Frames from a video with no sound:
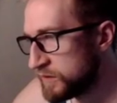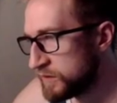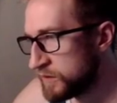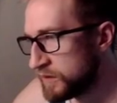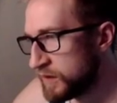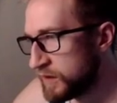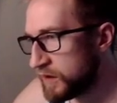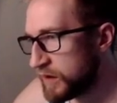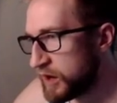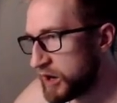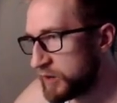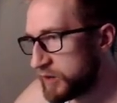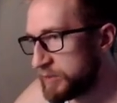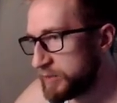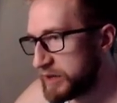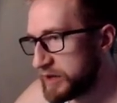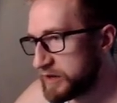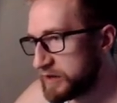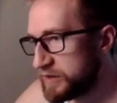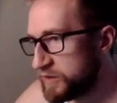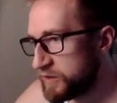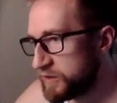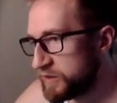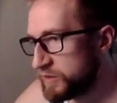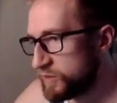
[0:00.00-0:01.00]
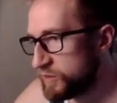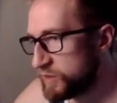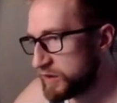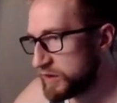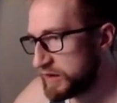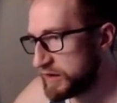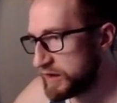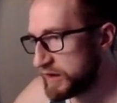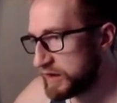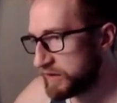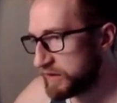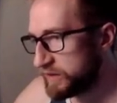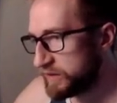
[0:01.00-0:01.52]
now, you may not be thinking
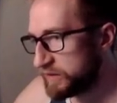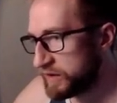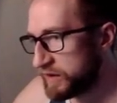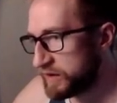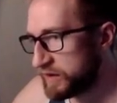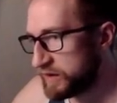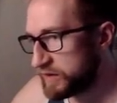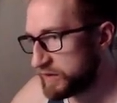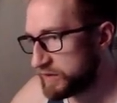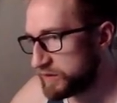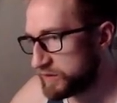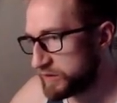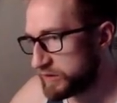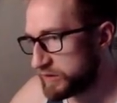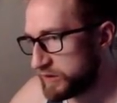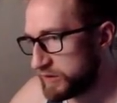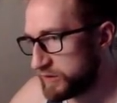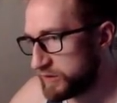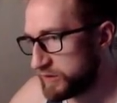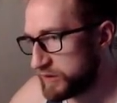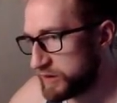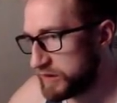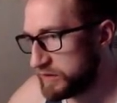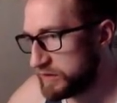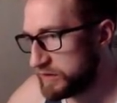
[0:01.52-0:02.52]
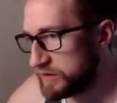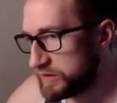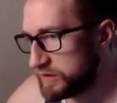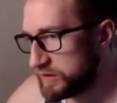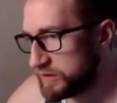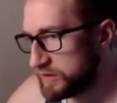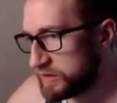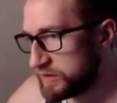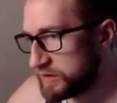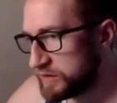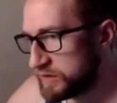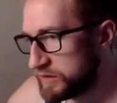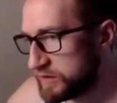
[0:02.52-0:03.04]
that's too tough, but
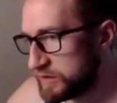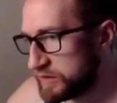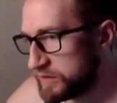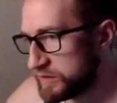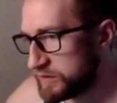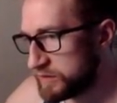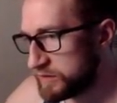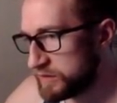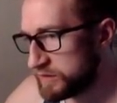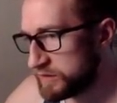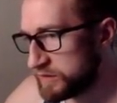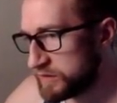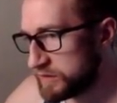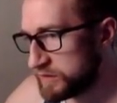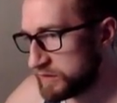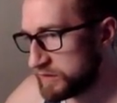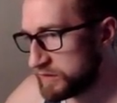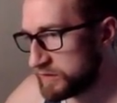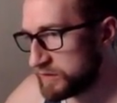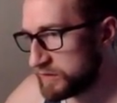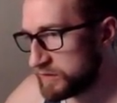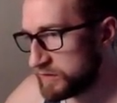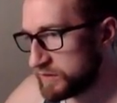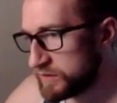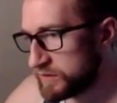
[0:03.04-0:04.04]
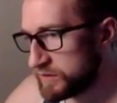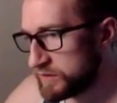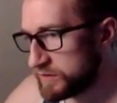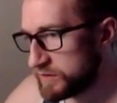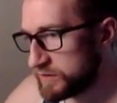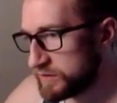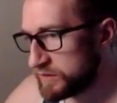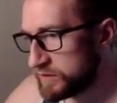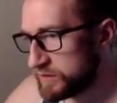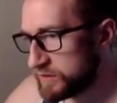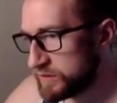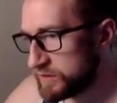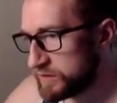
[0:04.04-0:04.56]
it is kind of tough.
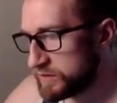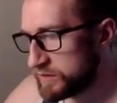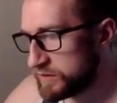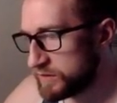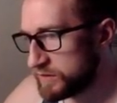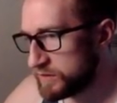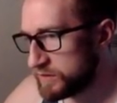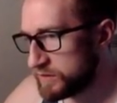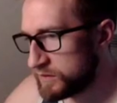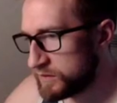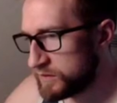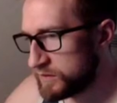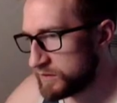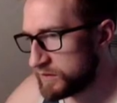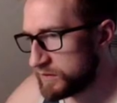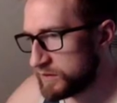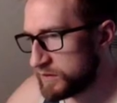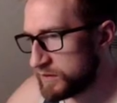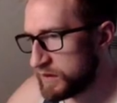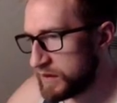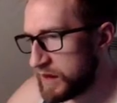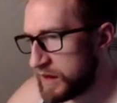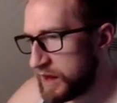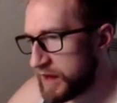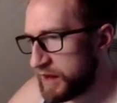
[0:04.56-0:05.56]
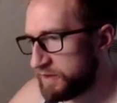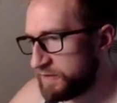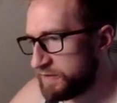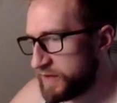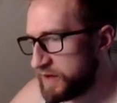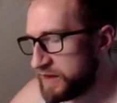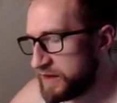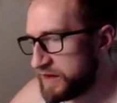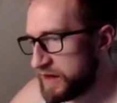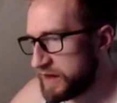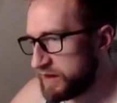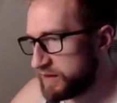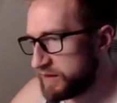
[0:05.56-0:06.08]
And when I said
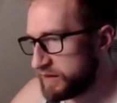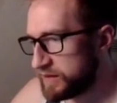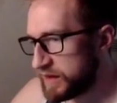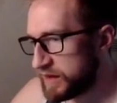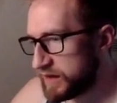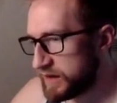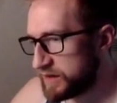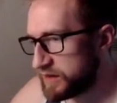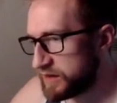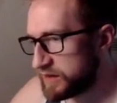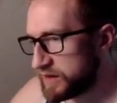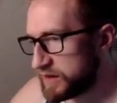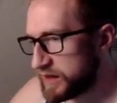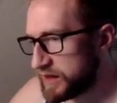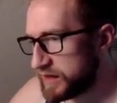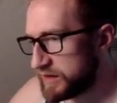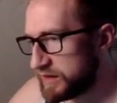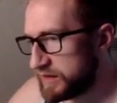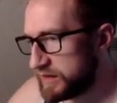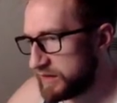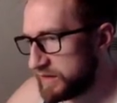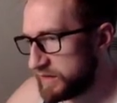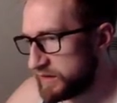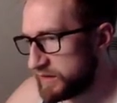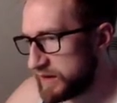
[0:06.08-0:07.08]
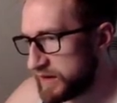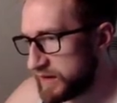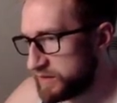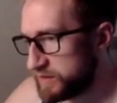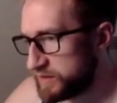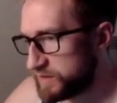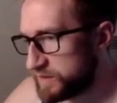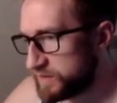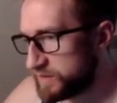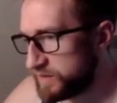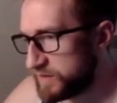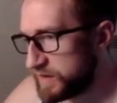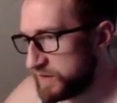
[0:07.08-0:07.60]
one to three phases,
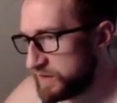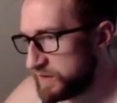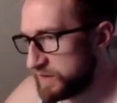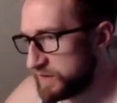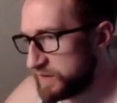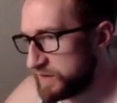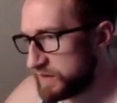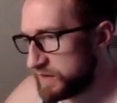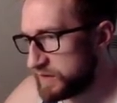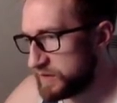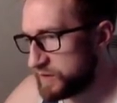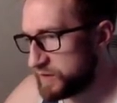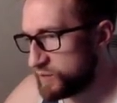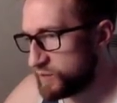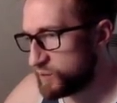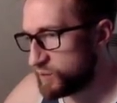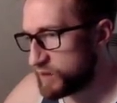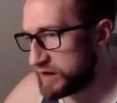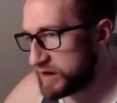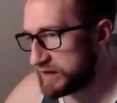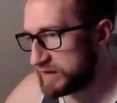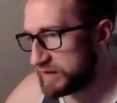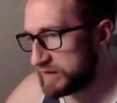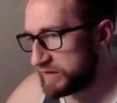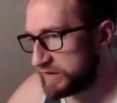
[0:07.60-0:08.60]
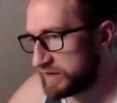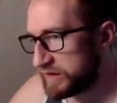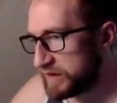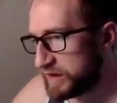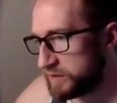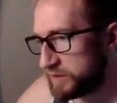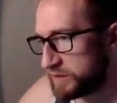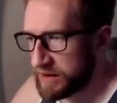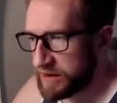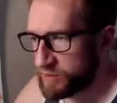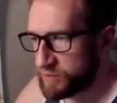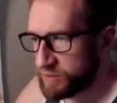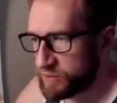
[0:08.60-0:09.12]
I didn't even mention that
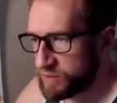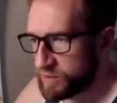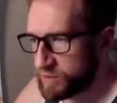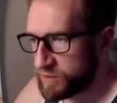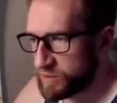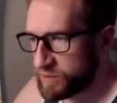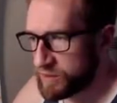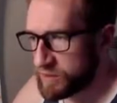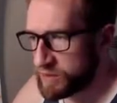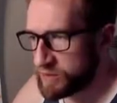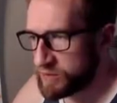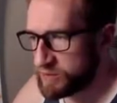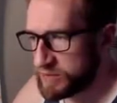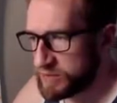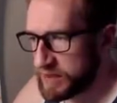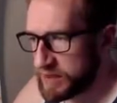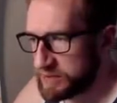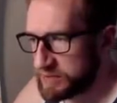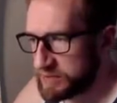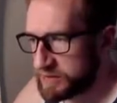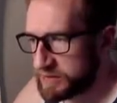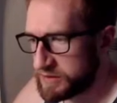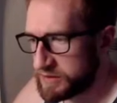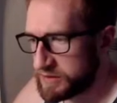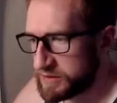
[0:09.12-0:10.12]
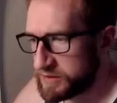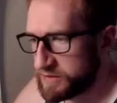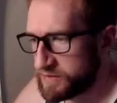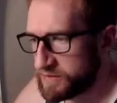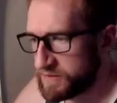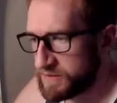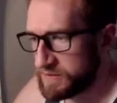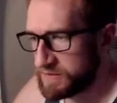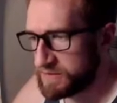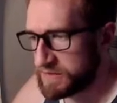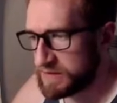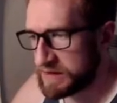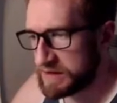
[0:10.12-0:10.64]
the last person you
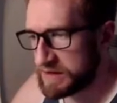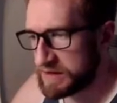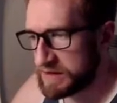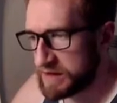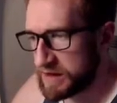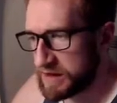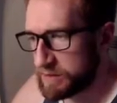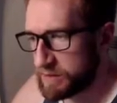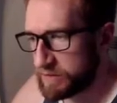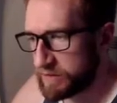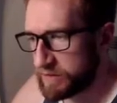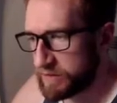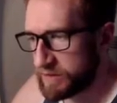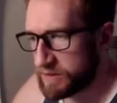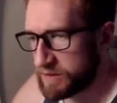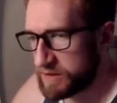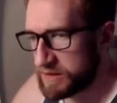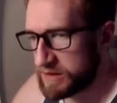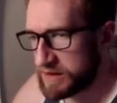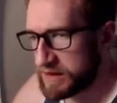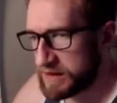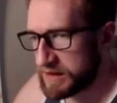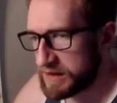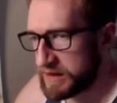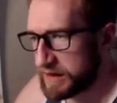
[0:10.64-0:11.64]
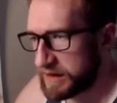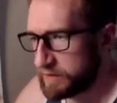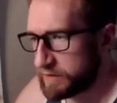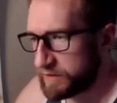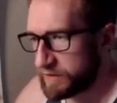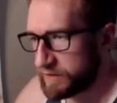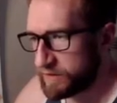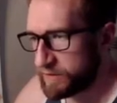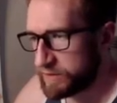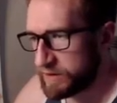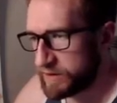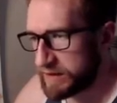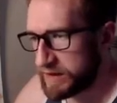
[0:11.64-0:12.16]
get will have a special
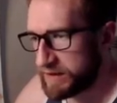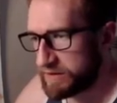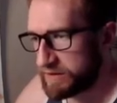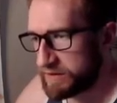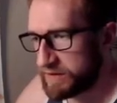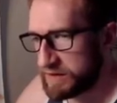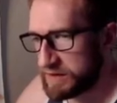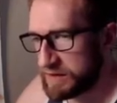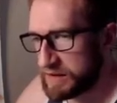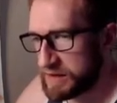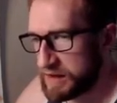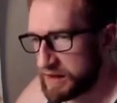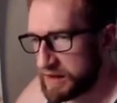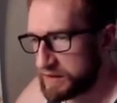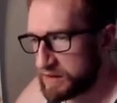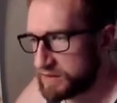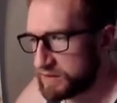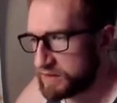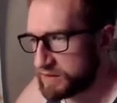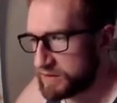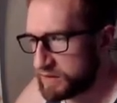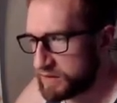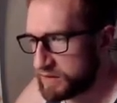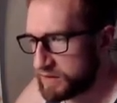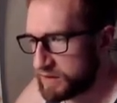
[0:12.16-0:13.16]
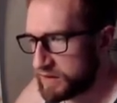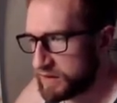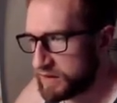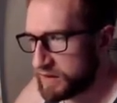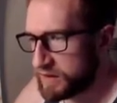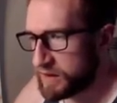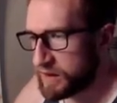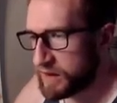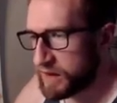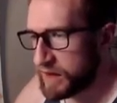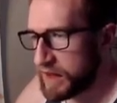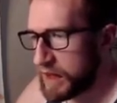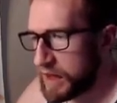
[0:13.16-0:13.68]
finale. If you
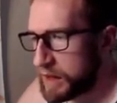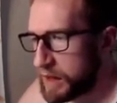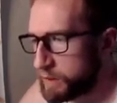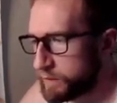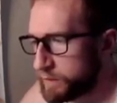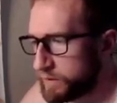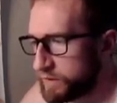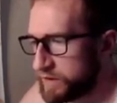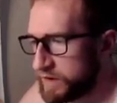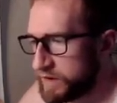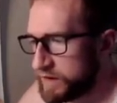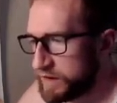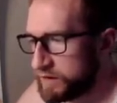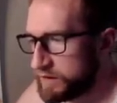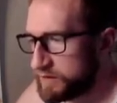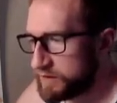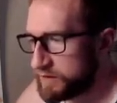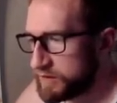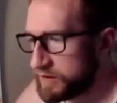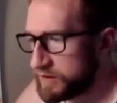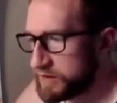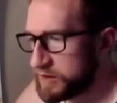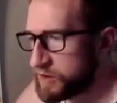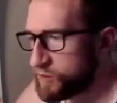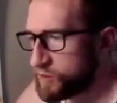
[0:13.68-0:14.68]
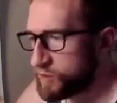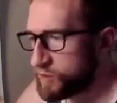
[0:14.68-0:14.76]
get pink last,